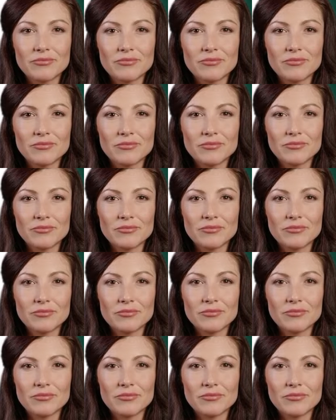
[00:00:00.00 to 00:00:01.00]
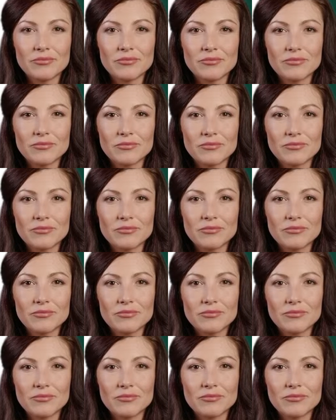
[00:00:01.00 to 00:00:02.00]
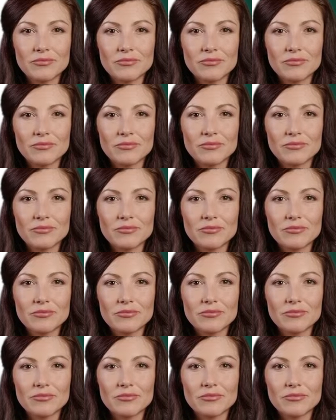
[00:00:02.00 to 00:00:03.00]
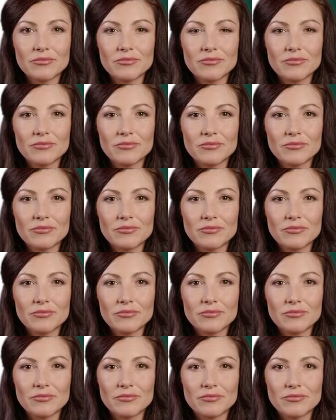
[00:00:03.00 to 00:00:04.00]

(no one is talking)